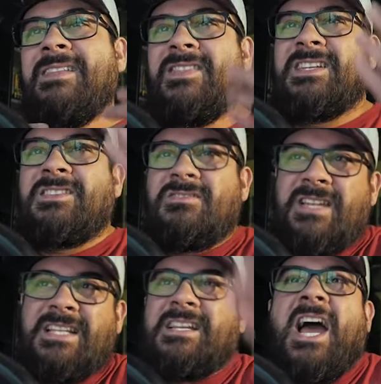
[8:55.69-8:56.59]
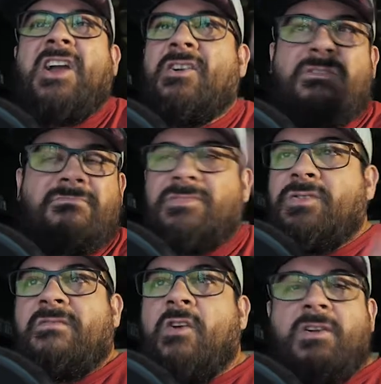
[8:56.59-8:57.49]
this entire
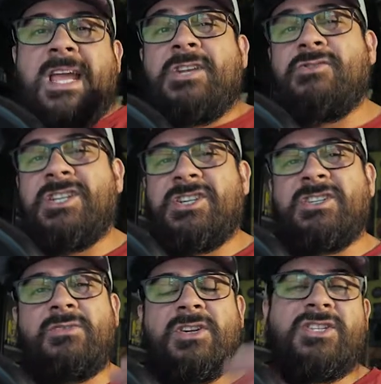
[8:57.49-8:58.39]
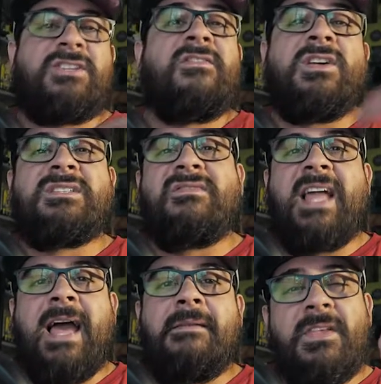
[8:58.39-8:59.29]
sort of arcane tradition sort of just falls flat.